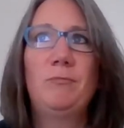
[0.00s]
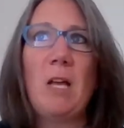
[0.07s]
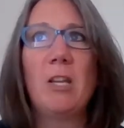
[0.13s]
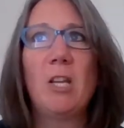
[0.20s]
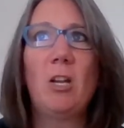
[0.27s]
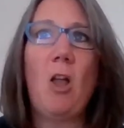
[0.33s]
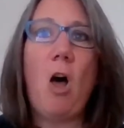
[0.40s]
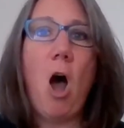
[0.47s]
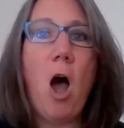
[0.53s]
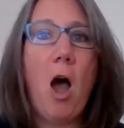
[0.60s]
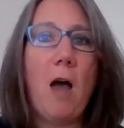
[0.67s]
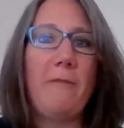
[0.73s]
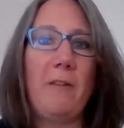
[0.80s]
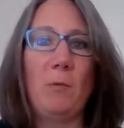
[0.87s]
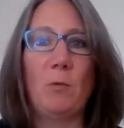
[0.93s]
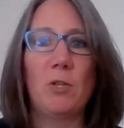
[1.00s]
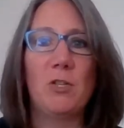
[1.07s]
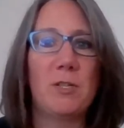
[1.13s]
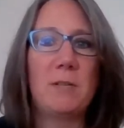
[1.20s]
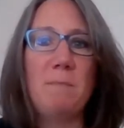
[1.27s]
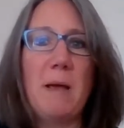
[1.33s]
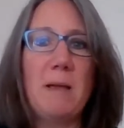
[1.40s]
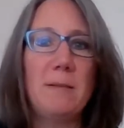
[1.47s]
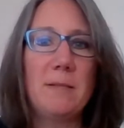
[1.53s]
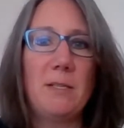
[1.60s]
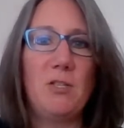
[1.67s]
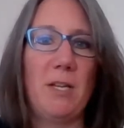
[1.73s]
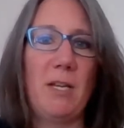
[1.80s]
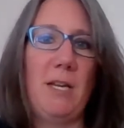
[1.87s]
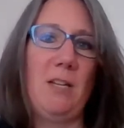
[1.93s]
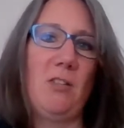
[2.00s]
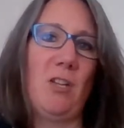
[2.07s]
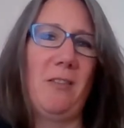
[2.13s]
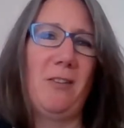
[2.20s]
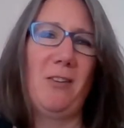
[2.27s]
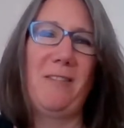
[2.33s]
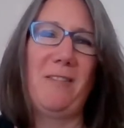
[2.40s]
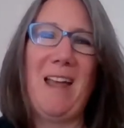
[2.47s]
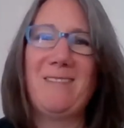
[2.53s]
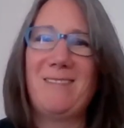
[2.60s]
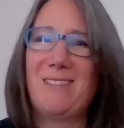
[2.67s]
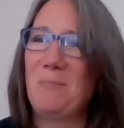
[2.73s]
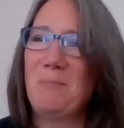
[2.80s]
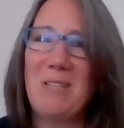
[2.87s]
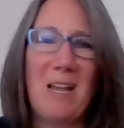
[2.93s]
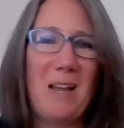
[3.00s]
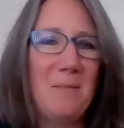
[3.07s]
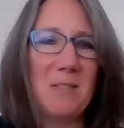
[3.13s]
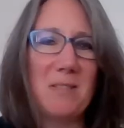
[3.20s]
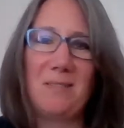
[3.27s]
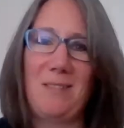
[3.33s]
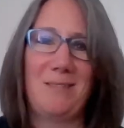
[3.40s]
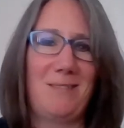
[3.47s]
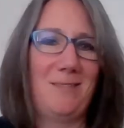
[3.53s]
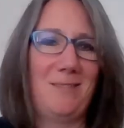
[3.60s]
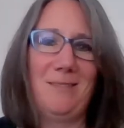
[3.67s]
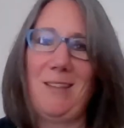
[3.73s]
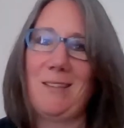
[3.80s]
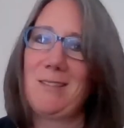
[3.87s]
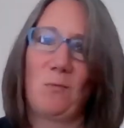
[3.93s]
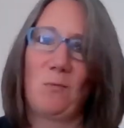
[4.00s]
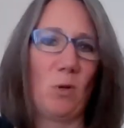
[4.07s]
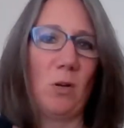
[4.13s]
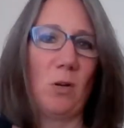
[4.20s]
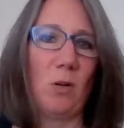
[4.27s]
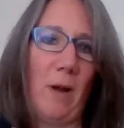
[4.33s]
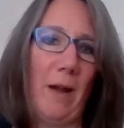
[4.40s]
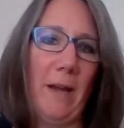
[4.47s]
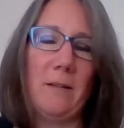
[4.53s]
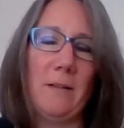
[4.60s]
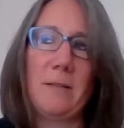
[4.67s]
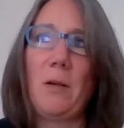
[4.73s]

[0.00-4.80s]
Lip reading: off and we're just messaging each other, that sometimes just doesn't work right.